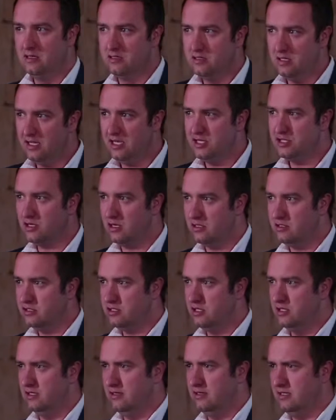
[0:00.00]
So there is
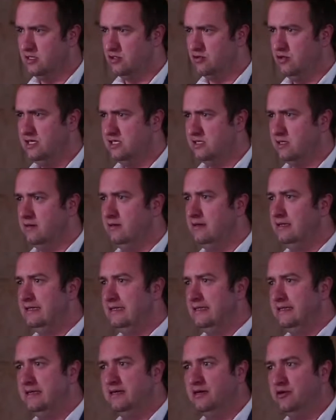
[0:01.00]
concern, and there's reason
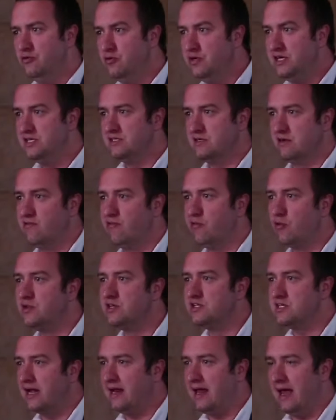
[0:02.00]
for
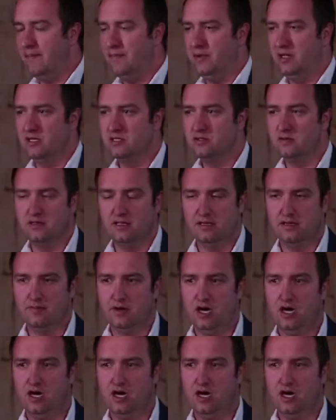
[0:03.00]
this unhappiness within the